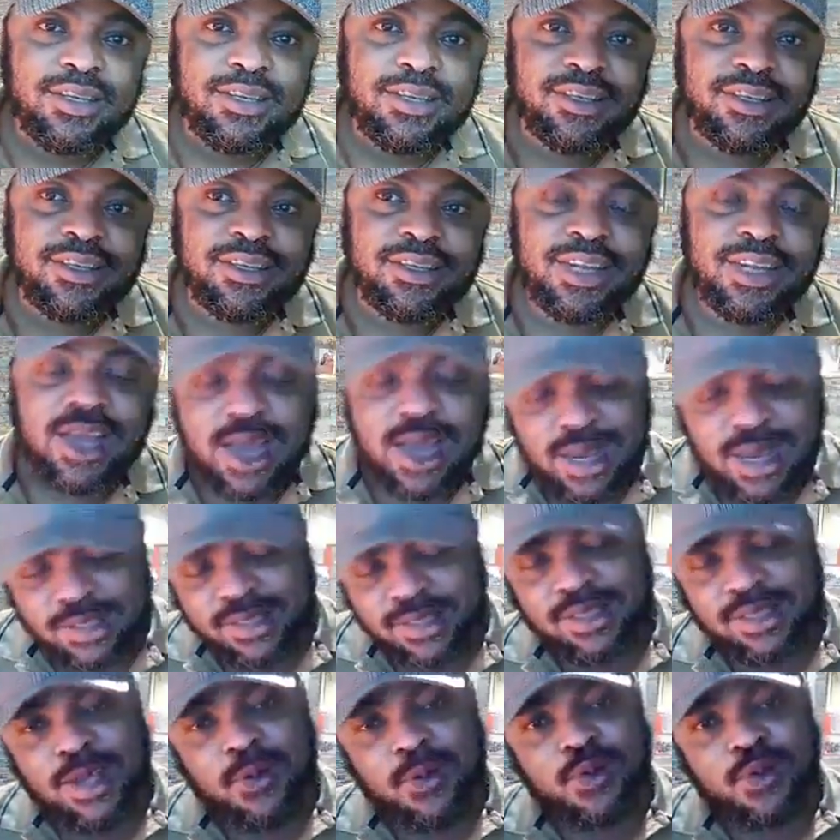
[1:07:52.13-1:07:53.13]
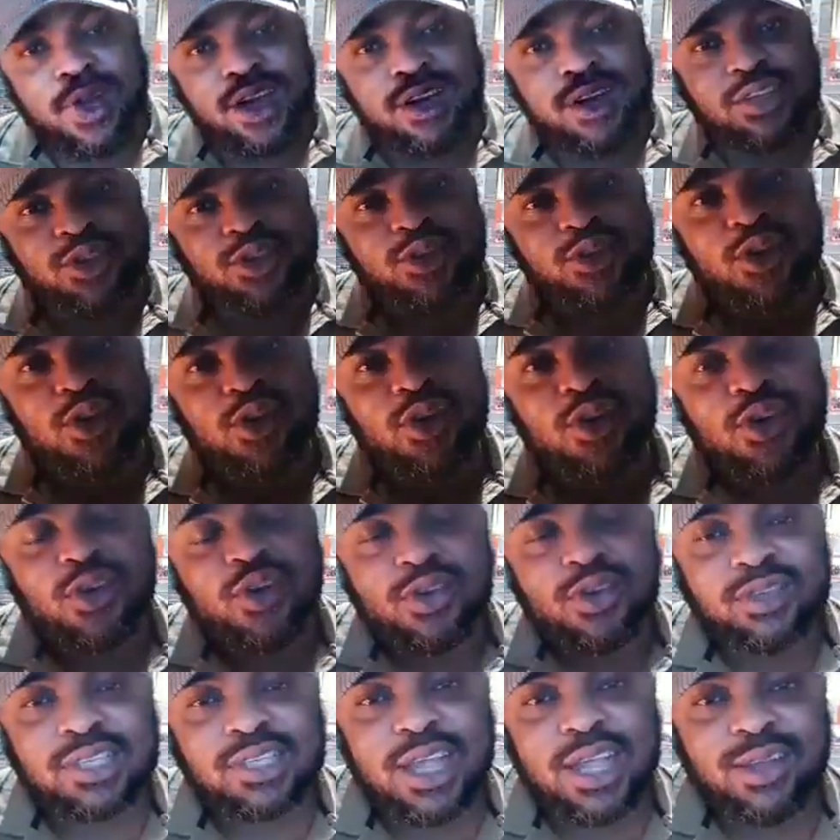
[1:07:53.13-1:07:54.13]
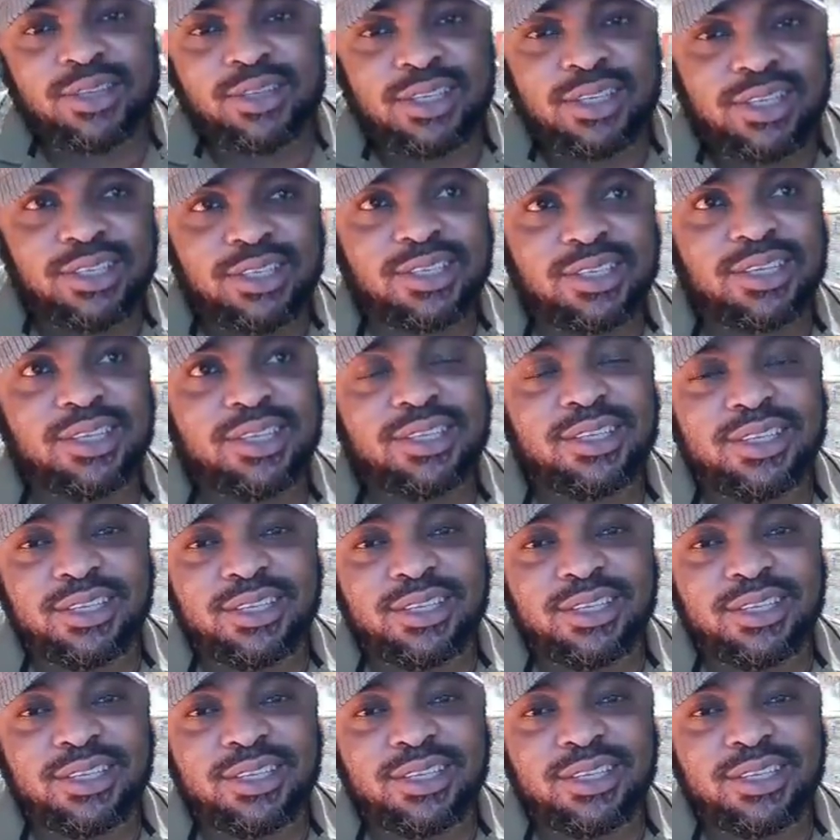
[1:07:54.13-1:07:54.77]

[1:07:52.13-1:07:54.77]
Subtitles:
They asked them, where is your Southeast